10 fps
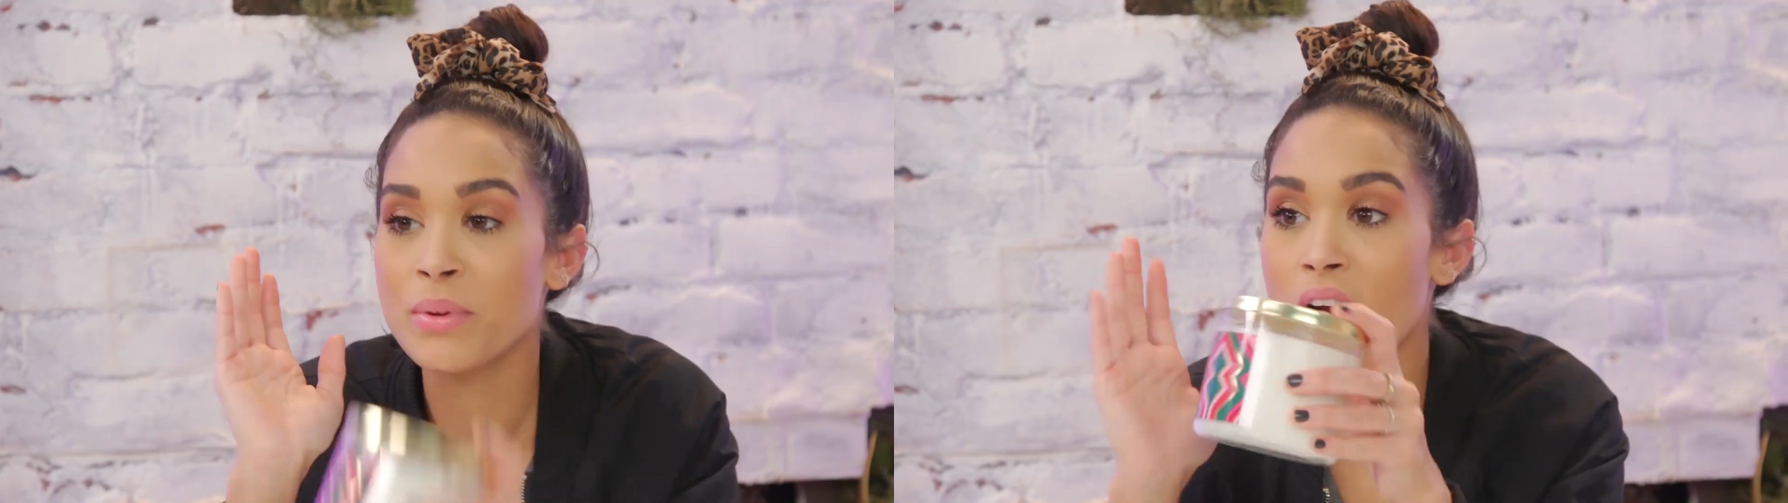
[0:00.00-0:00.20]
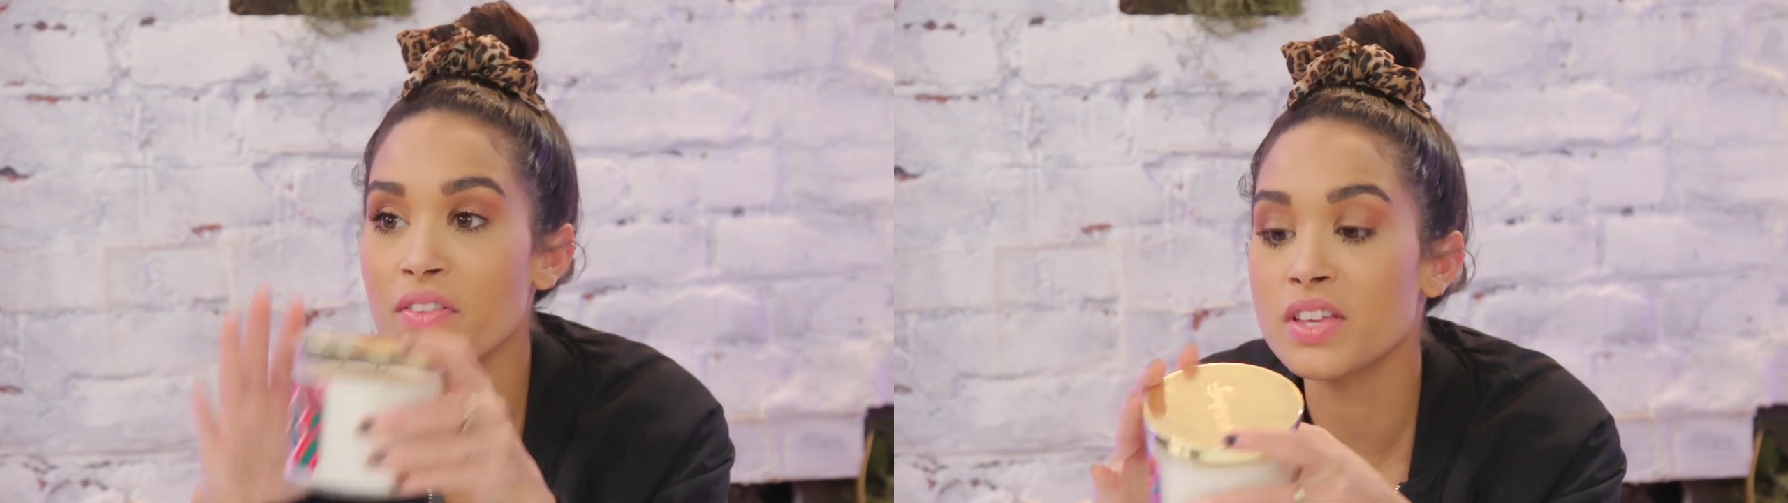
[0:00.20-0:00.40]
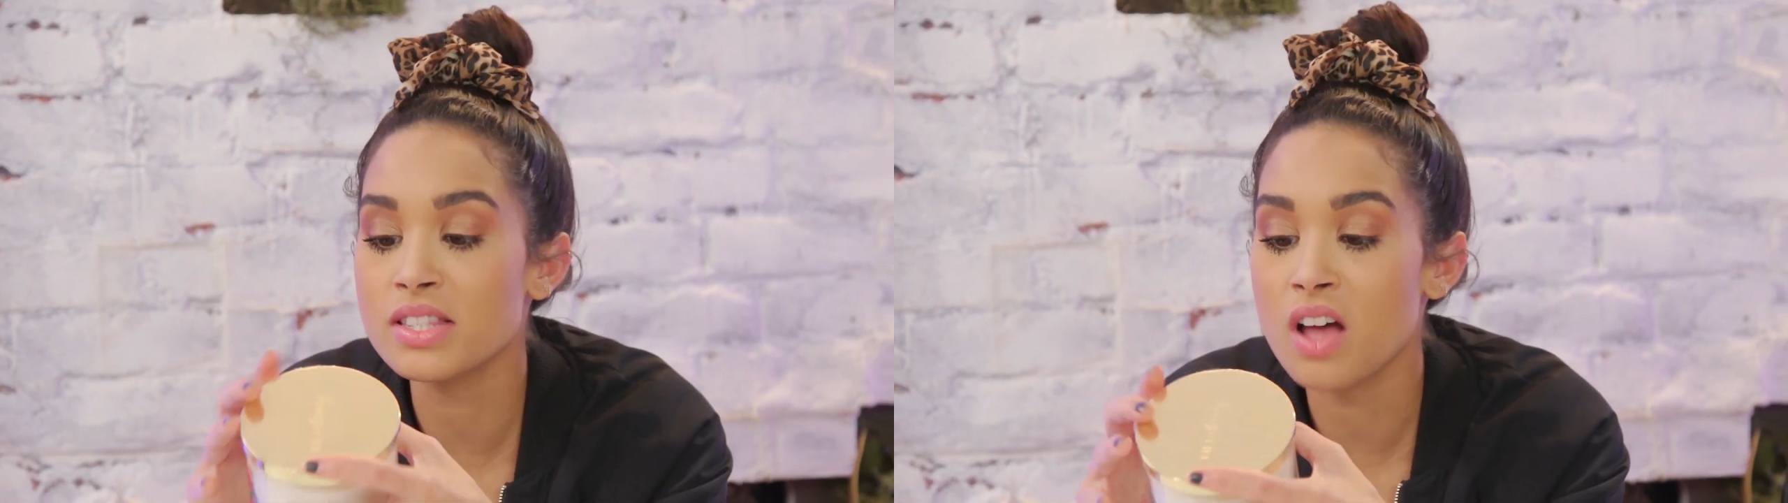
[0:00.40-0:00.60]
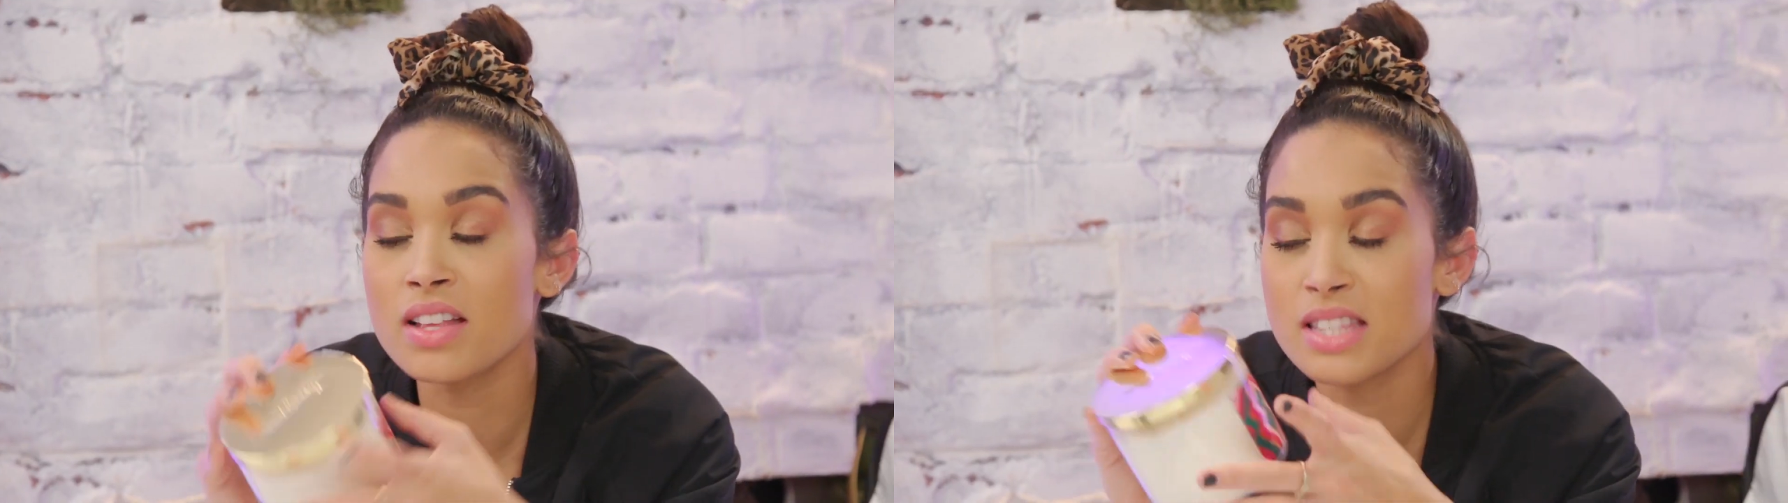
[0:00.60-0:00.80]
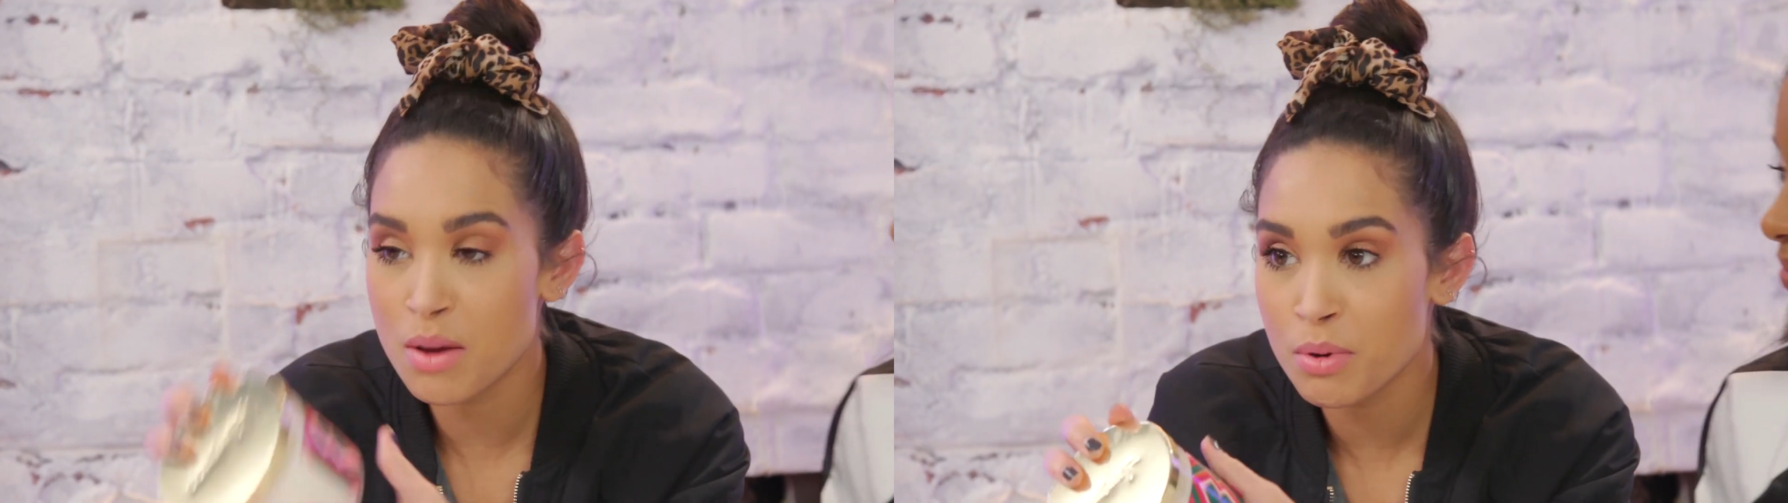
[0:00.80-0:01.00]
We got this
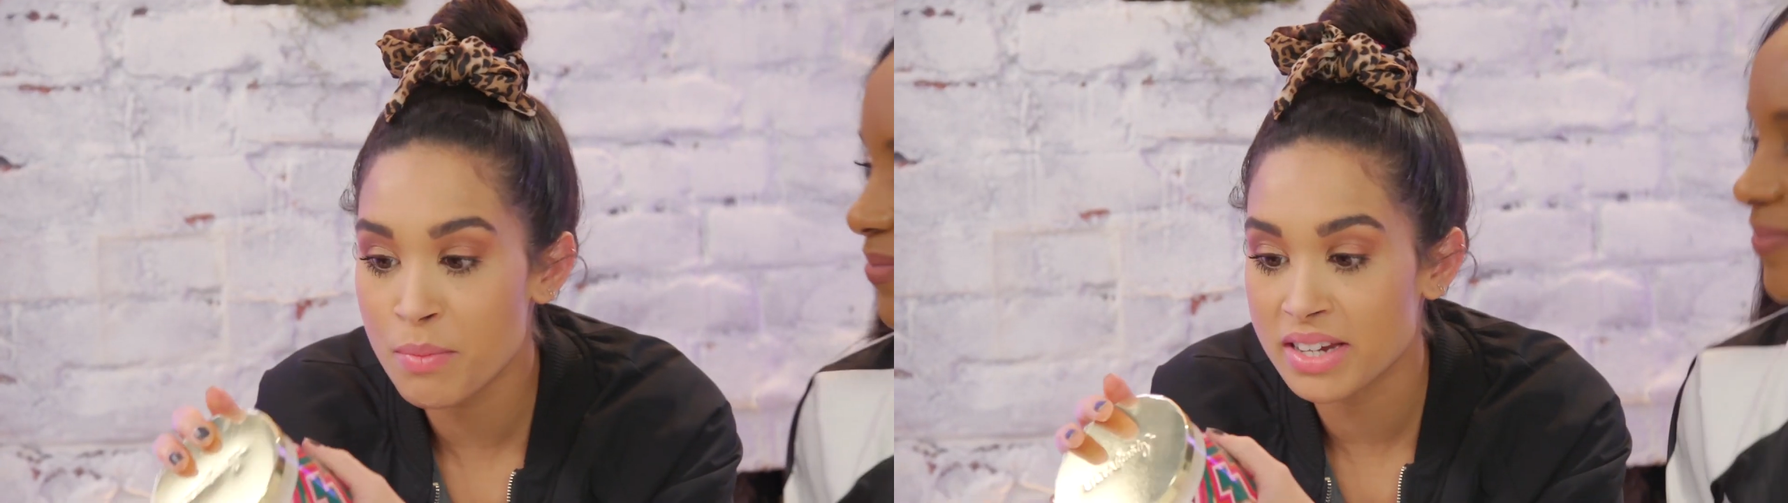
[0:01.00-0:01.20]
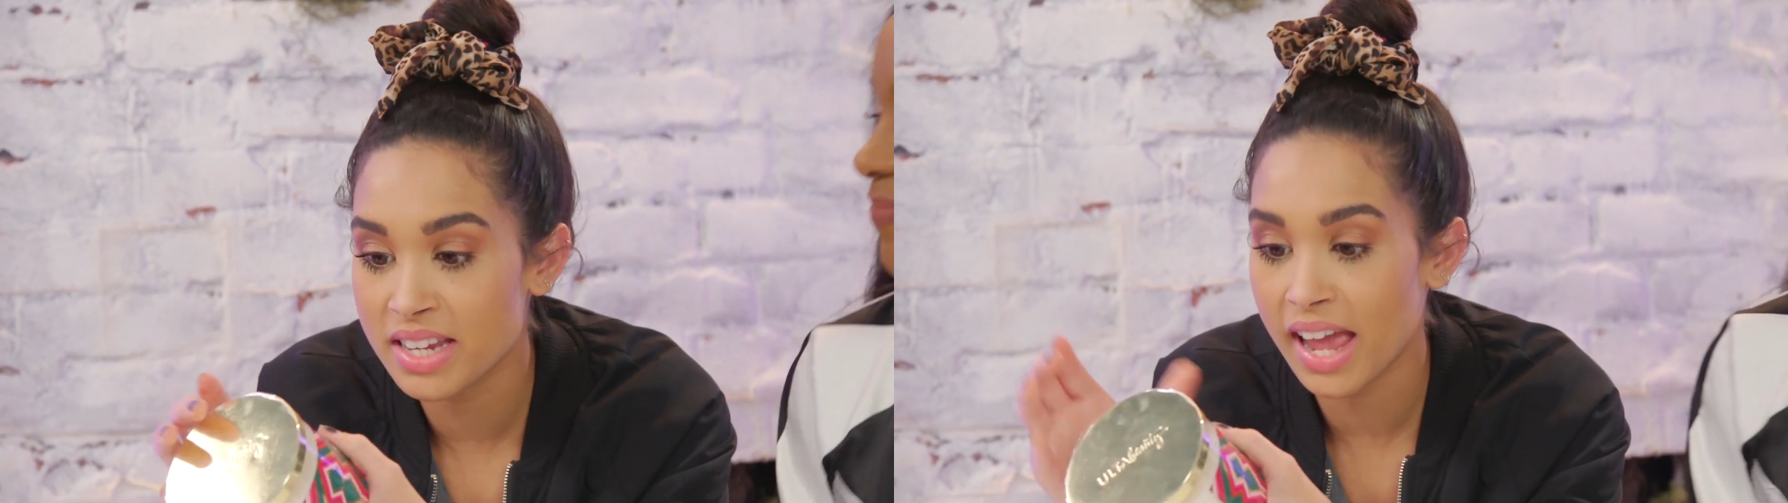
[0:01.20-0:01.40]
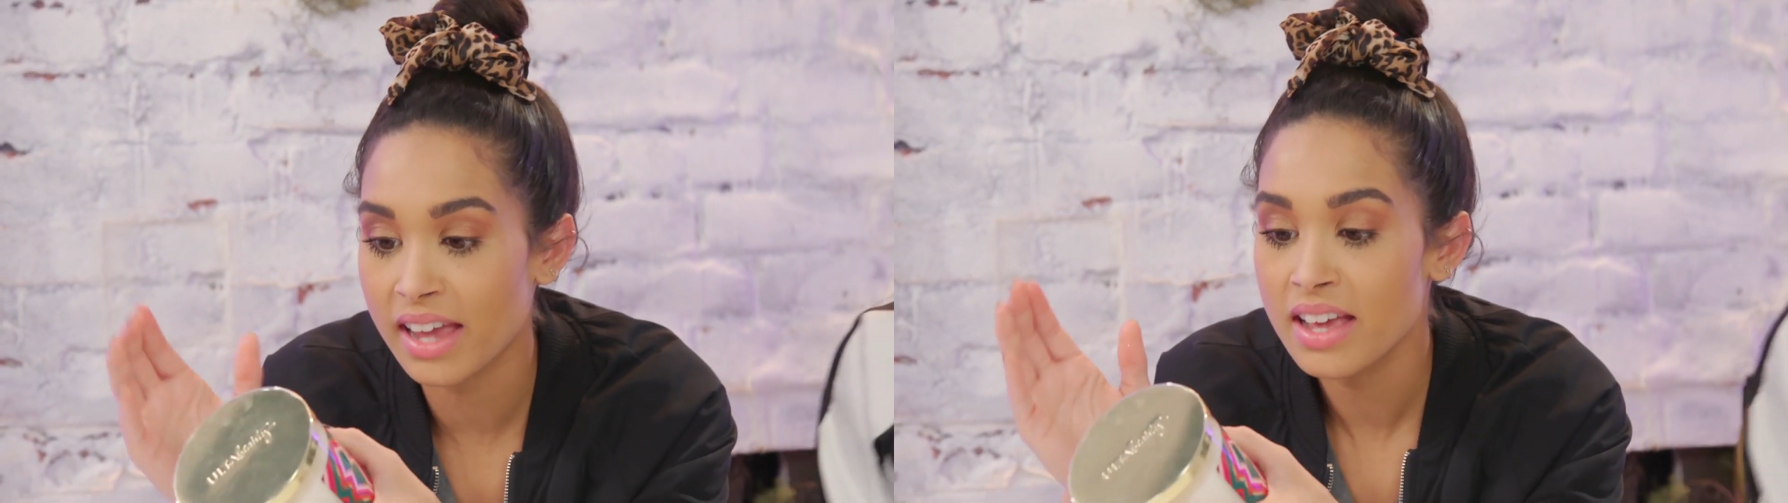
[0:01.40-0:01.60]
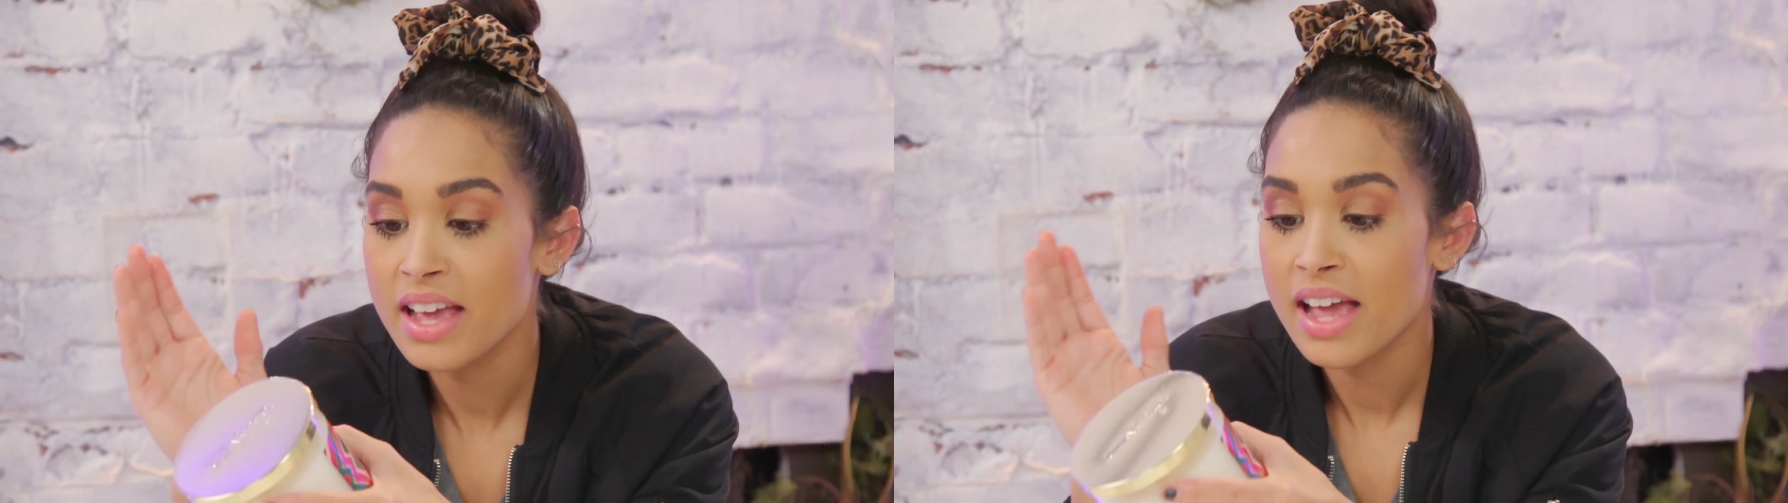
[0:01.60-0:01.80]
on Cyber Monday.